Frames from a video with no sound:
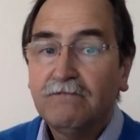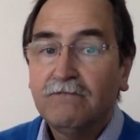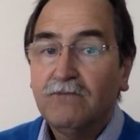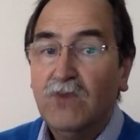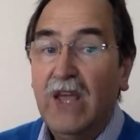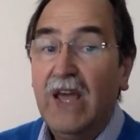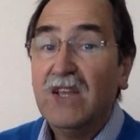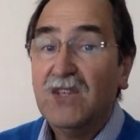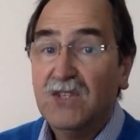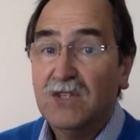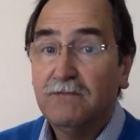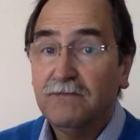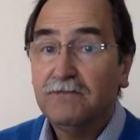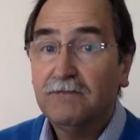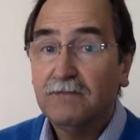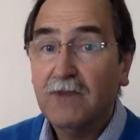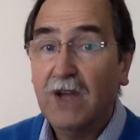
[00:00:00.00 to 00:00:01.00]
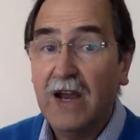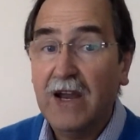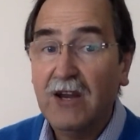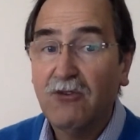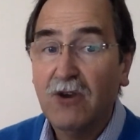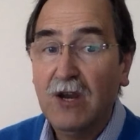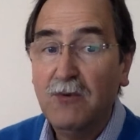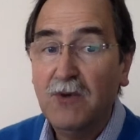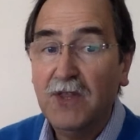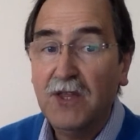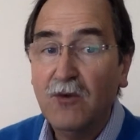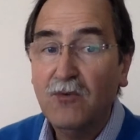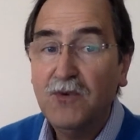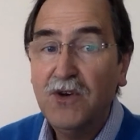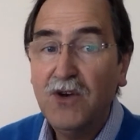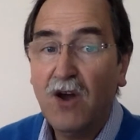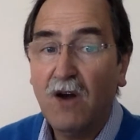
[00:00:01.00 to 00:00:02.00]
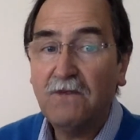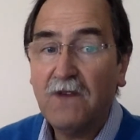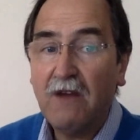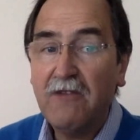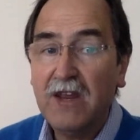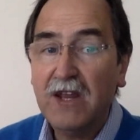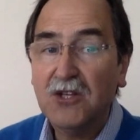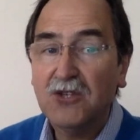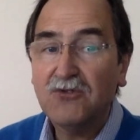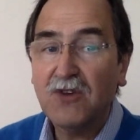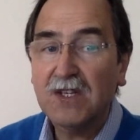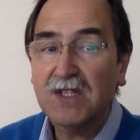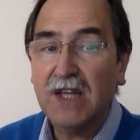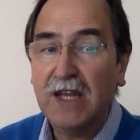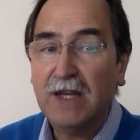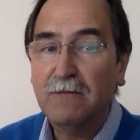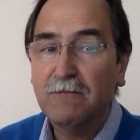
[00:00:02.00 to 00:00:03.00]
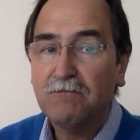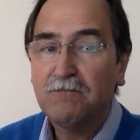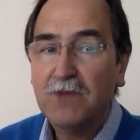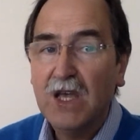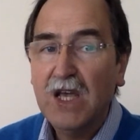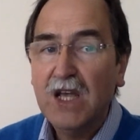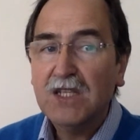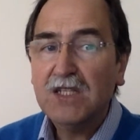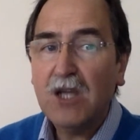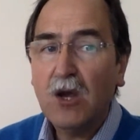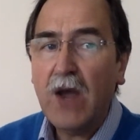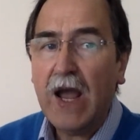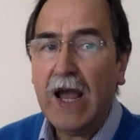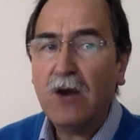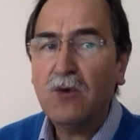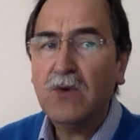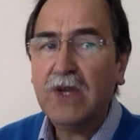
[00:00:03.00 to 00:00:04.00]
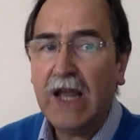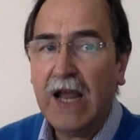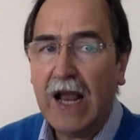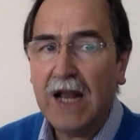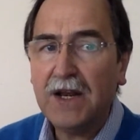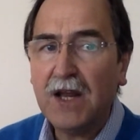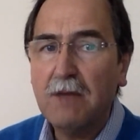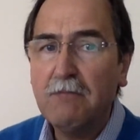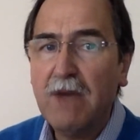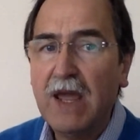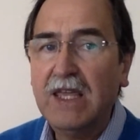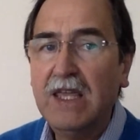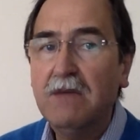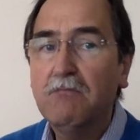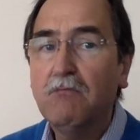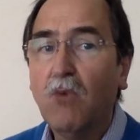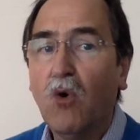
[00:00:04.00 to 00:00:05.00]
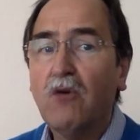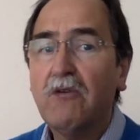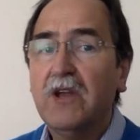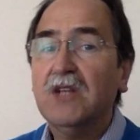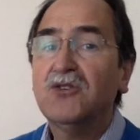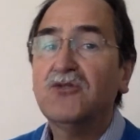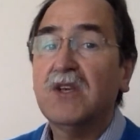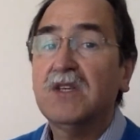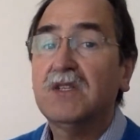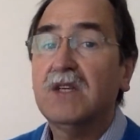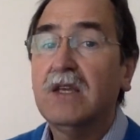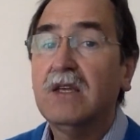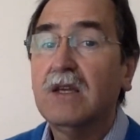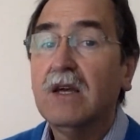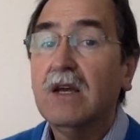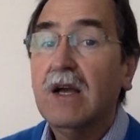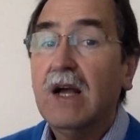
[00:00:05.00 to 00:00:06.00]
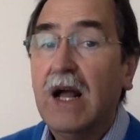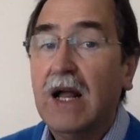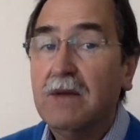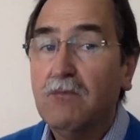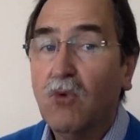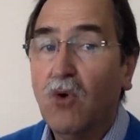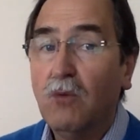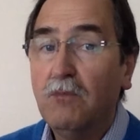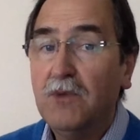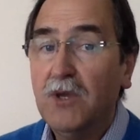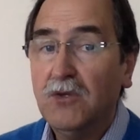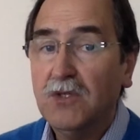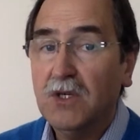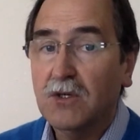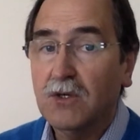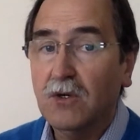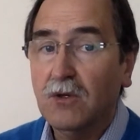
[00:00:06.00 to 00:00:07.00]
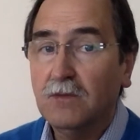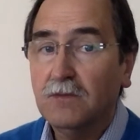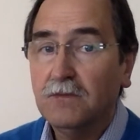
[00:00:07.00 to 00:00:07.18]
Yes, I agree with you. Not very interesting. So how can I make it more interesting and more musical?